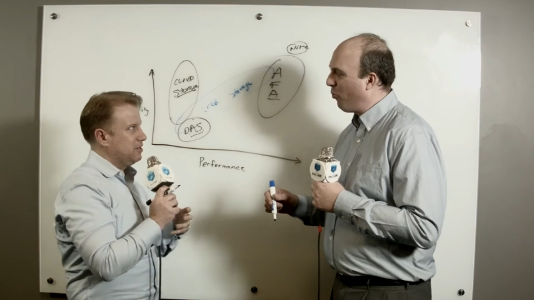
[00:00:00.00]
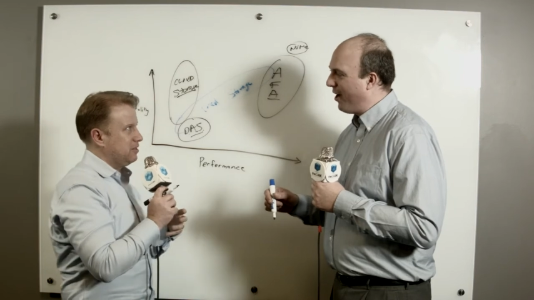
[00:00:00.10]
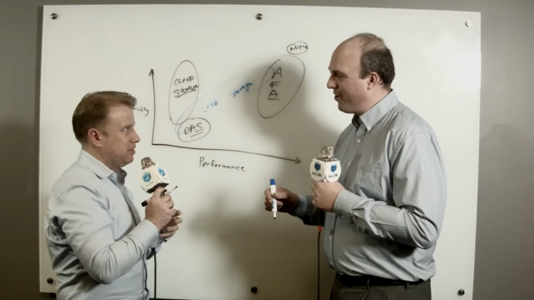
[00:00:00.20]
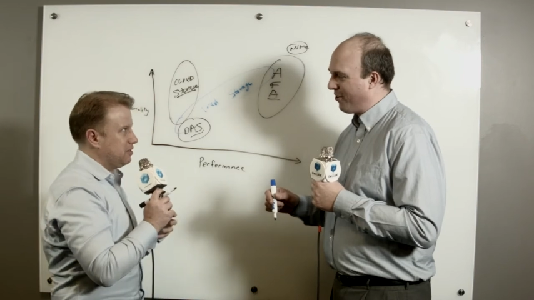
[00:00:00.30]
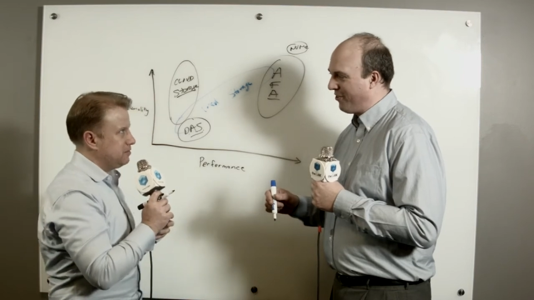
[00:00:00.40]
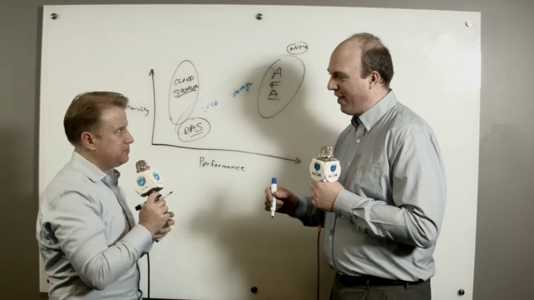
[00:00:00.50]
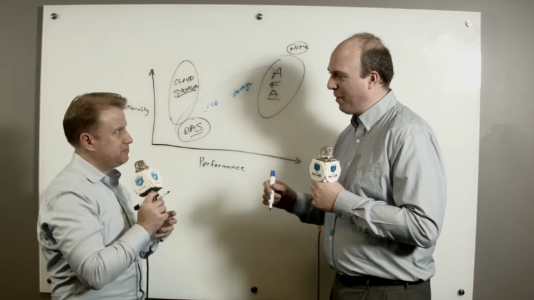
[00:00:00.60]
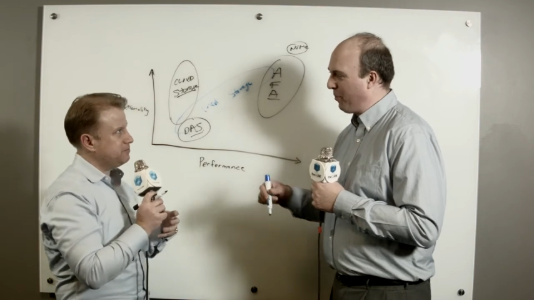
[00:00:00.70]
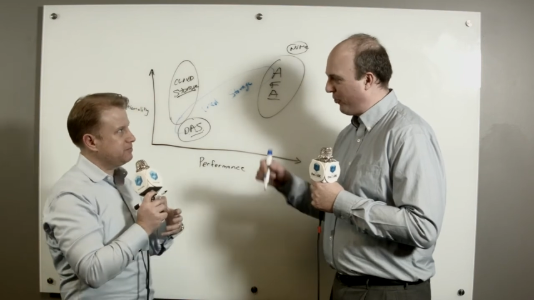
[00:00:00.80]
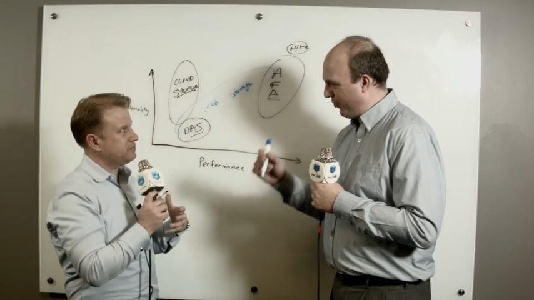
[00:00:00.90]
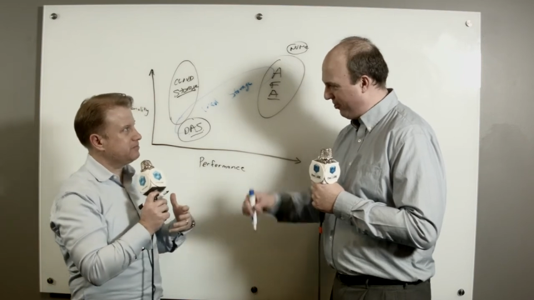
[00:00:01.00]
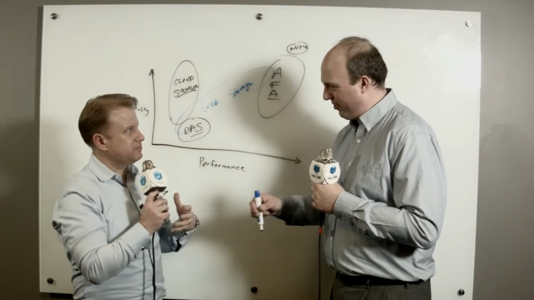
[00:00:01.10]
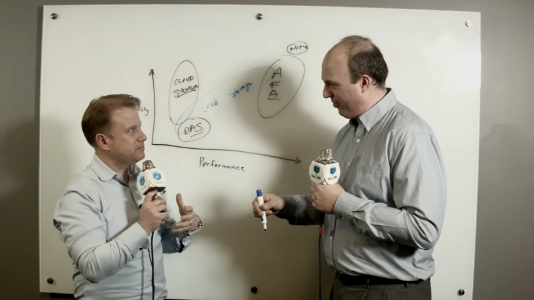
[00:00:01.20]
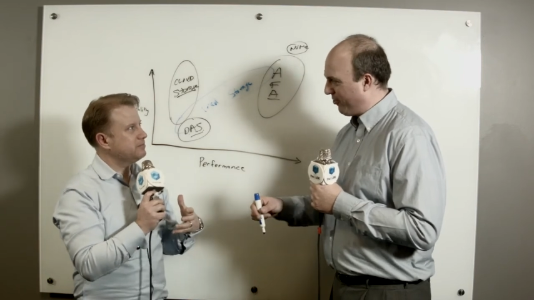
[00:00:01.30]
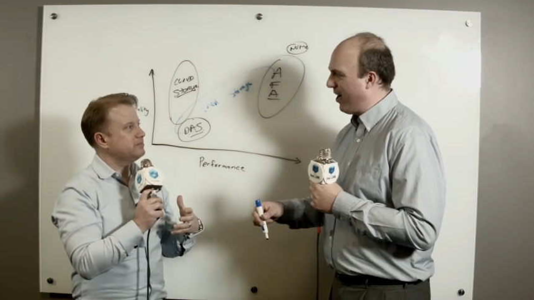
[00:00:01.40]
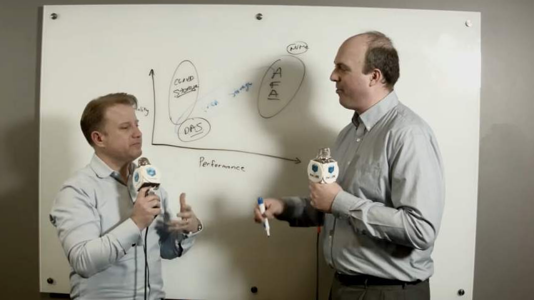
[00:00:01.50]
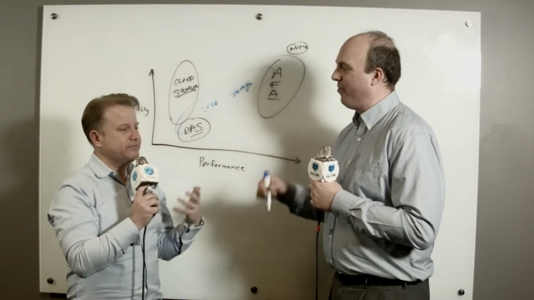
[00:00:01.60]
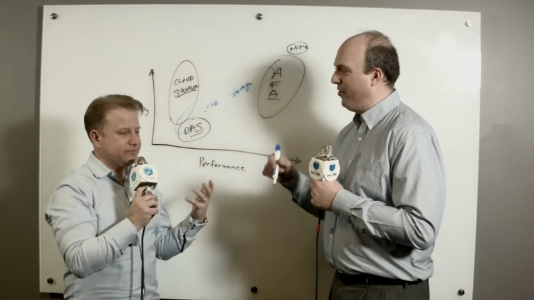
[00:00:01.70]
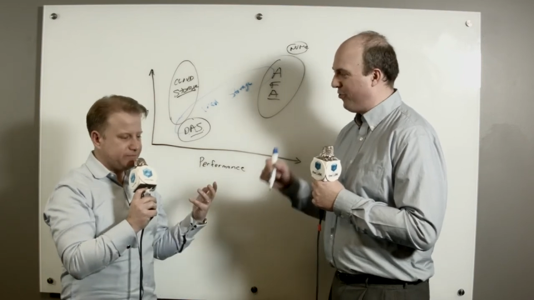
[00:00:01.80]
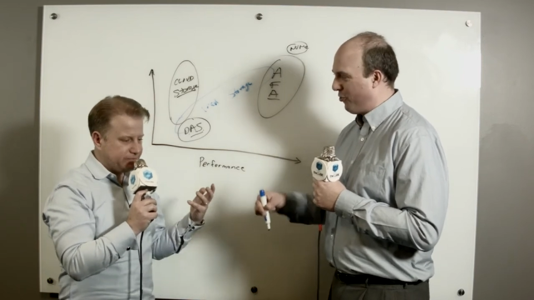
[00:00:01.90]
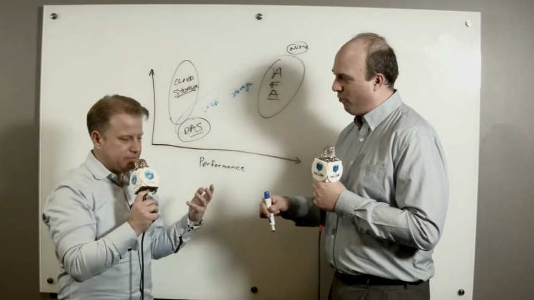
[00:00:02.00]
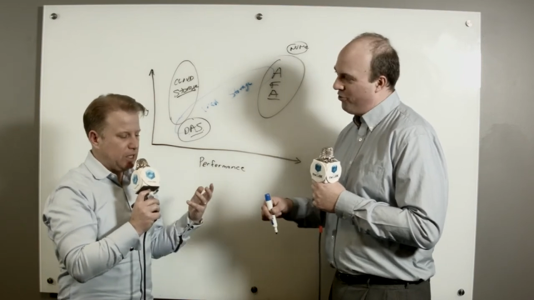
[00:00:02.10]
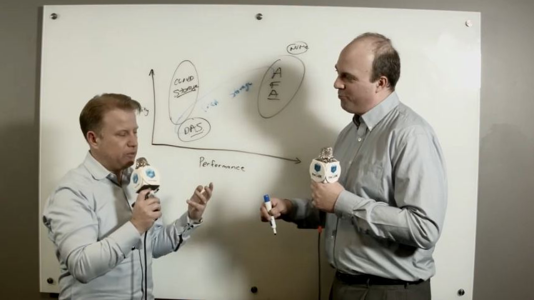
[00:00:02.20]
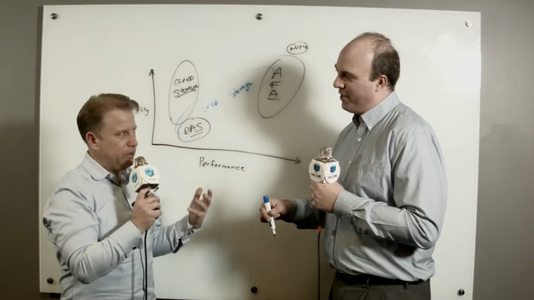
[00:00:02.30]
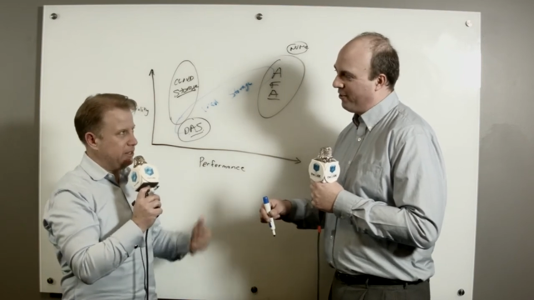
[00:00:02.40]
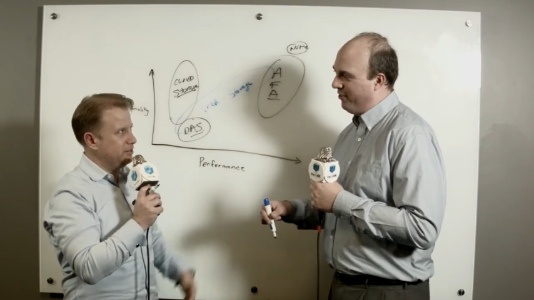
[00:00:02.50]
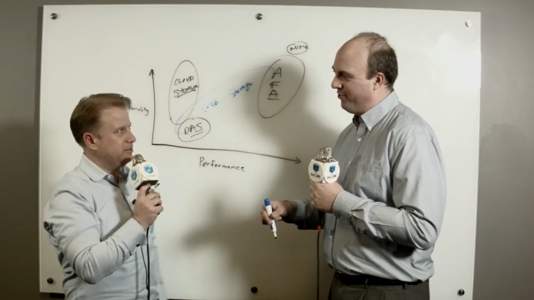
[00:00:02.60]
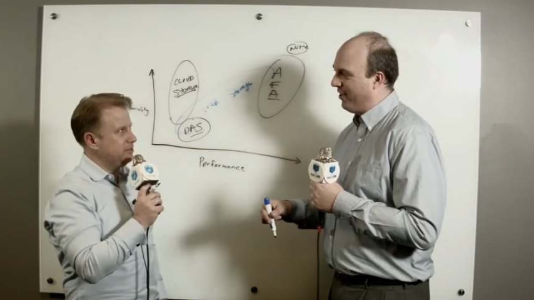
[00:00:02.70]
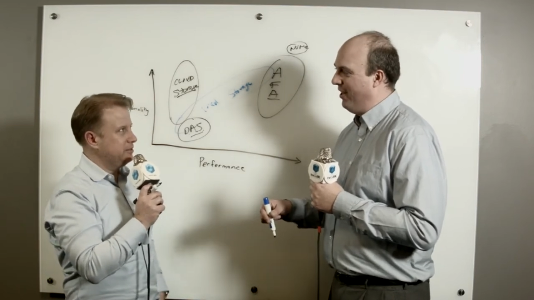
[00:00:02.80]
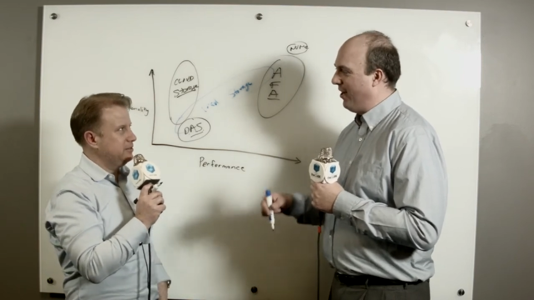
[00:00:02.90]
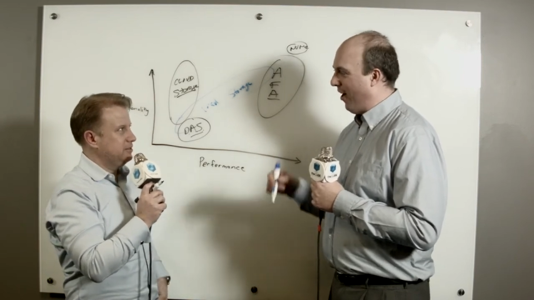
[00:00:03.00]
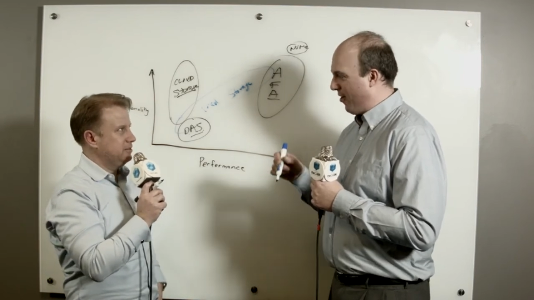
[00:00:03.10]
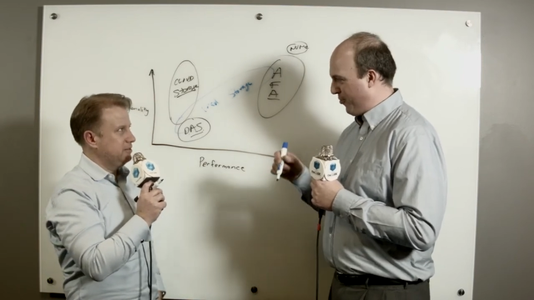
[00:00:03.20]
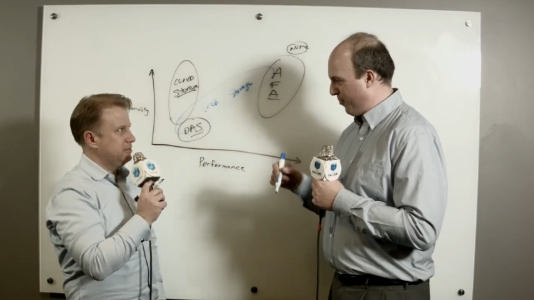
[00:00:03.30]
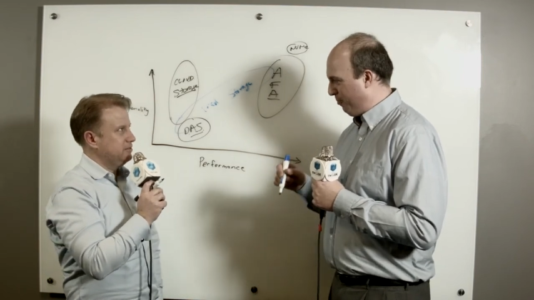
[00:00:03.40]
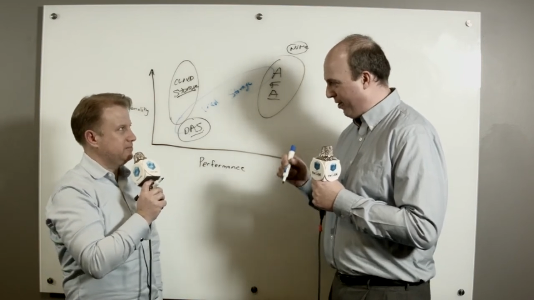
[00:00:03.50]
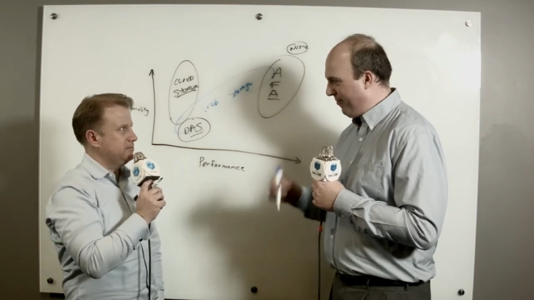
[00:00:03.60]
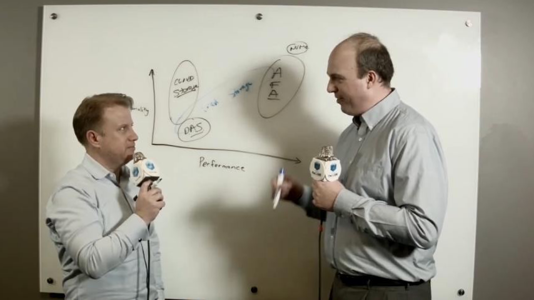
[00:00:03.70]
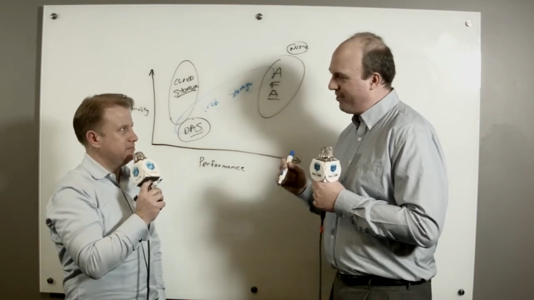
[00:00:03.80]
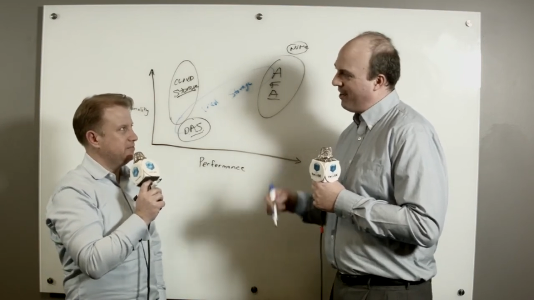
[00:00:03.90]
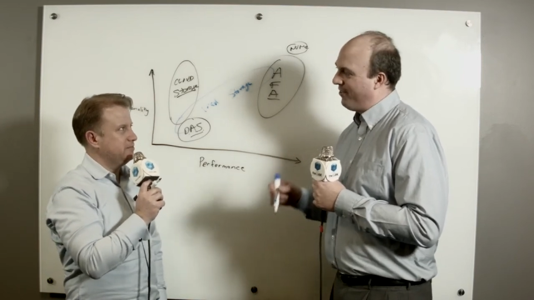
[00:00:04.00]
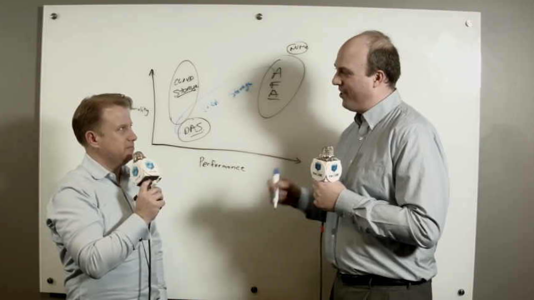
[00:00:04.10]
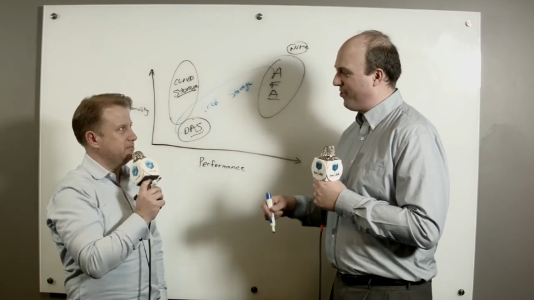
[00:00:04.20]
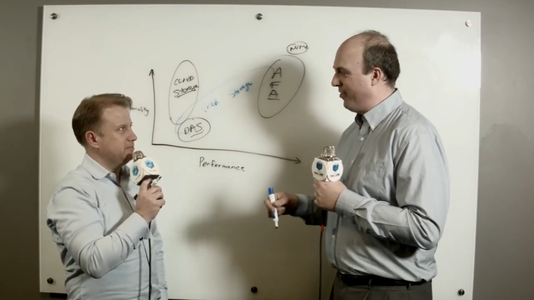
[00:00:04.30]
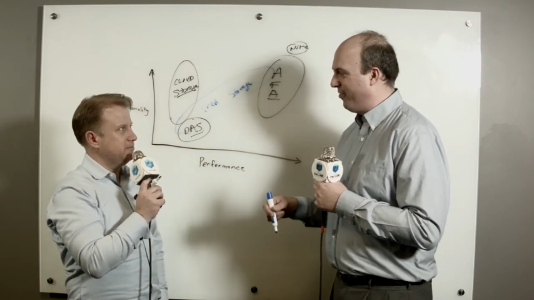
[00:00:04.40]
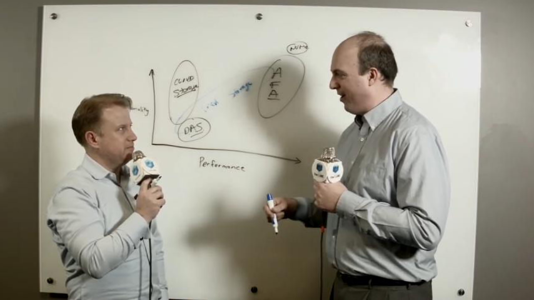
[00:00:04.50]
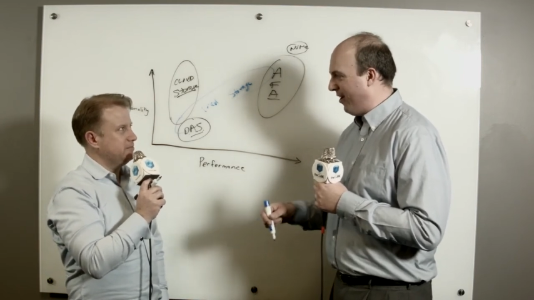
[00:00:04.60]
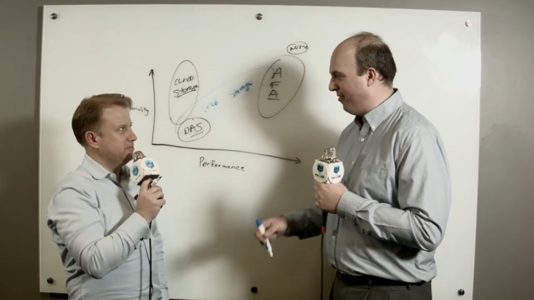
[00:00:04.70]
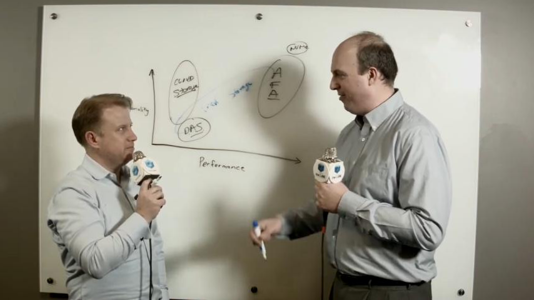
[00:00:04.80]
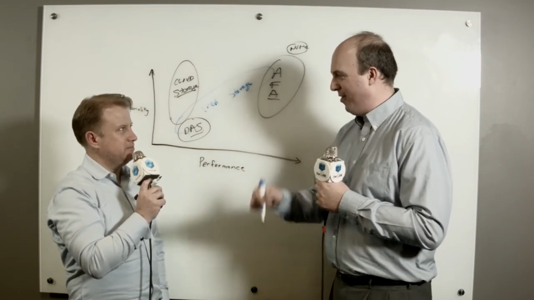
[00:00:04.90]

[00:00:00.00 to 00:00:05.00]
Speaker 1: why you're saying persistence rather than storage because right. our previous definitions of